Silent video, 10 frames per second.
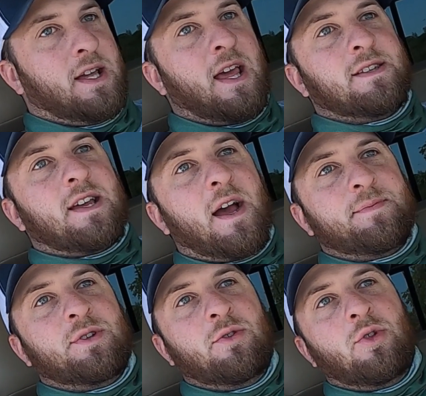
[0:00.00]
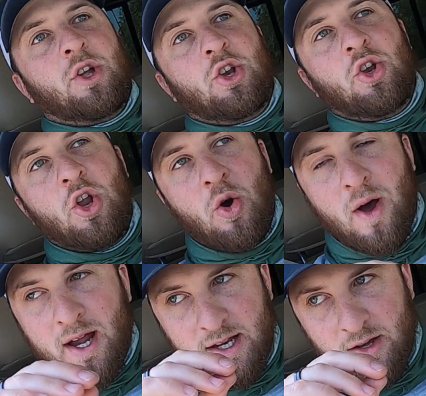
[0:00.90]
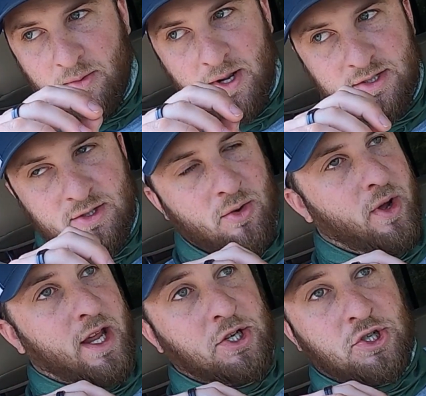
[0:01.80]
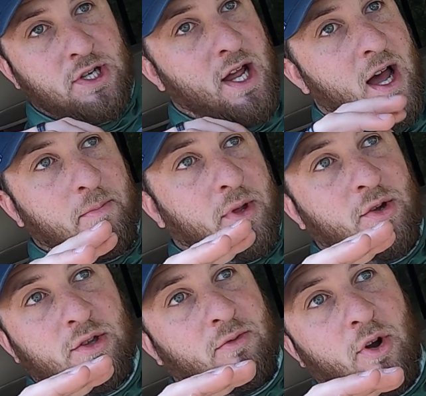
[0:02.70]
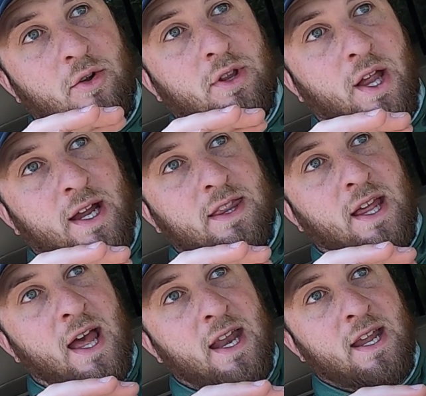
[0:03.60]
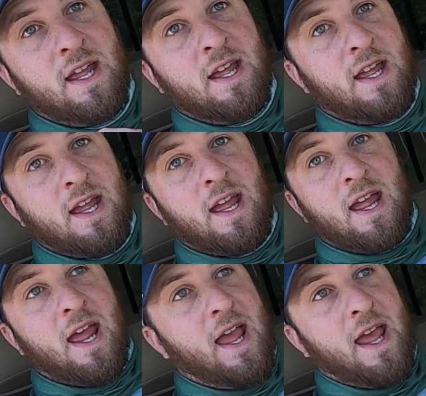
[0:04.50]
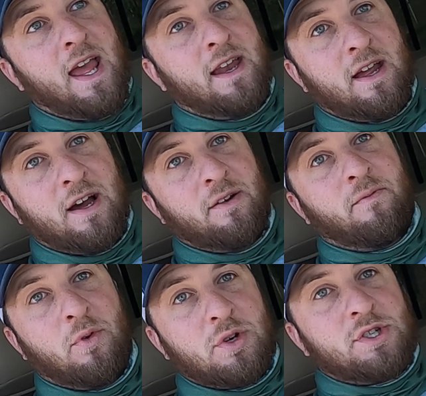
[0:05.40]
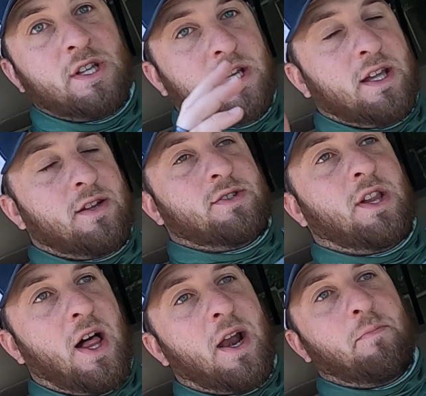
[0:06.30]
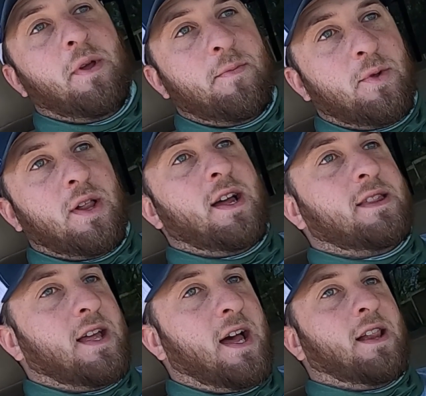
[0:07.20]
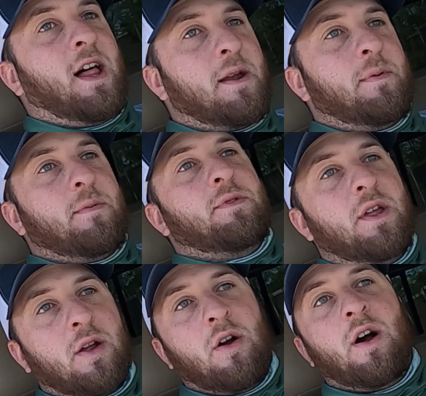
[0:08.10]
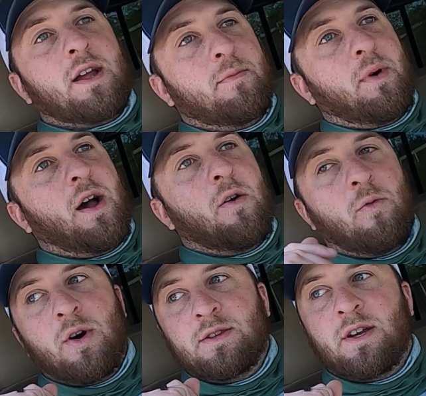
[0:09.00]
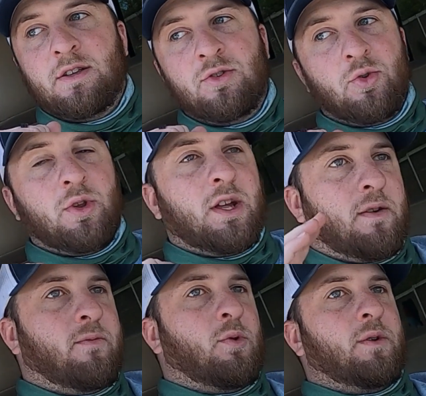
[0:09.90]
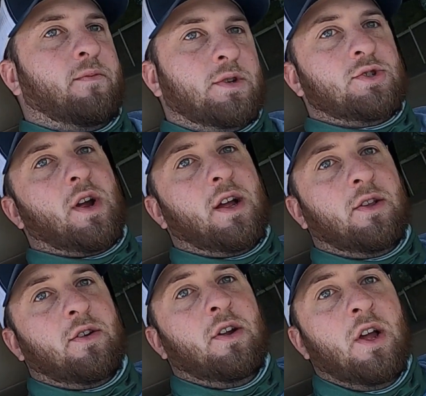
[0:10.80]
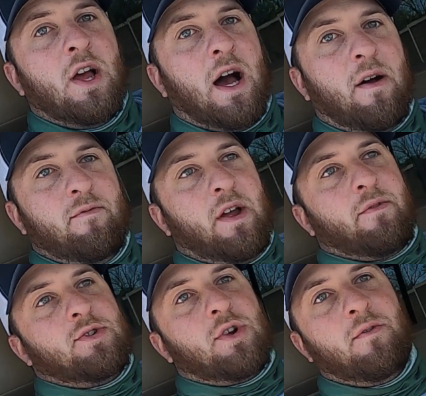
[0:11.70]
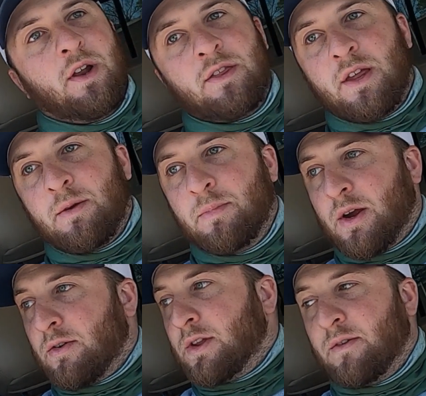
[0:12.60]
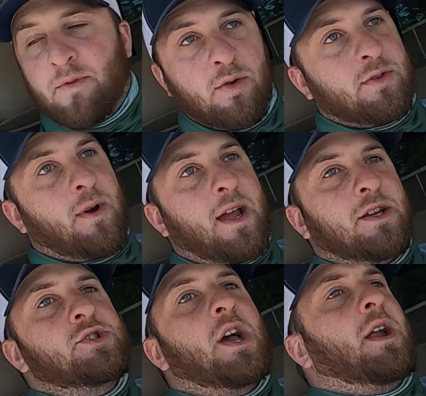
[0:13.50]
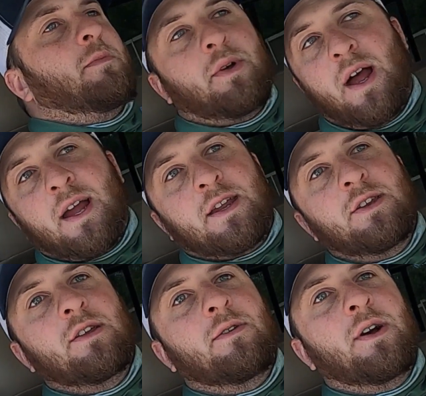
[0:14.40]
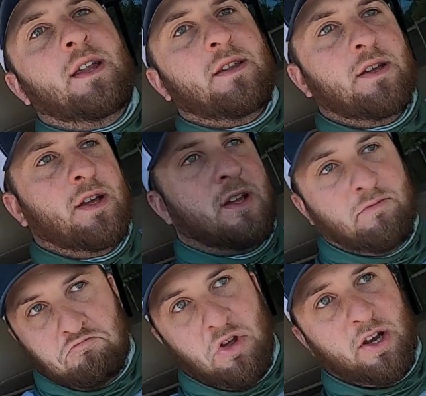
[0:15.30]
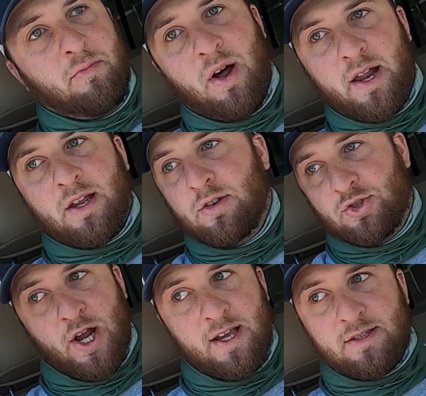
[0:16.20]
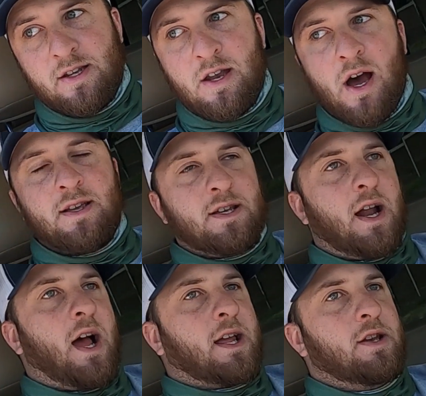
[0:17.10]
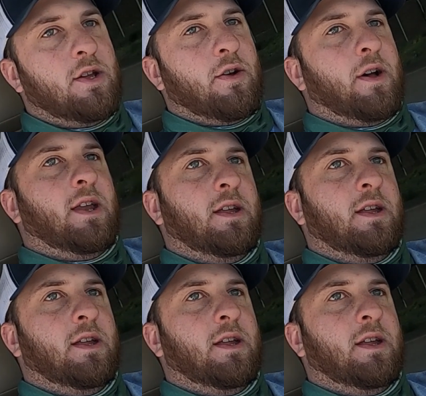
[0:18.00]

He has absolutely no idea what he's doing. He should not be on the road like that. And unfortunately, there's a lot of people like A lot of people think, oh, I could buy a 1-ton dually and a 40-foot trailer. I've never driven anything bigger than a Volkswagen Jetta, but I can do it. Anybody can. Jason does it. I can do it.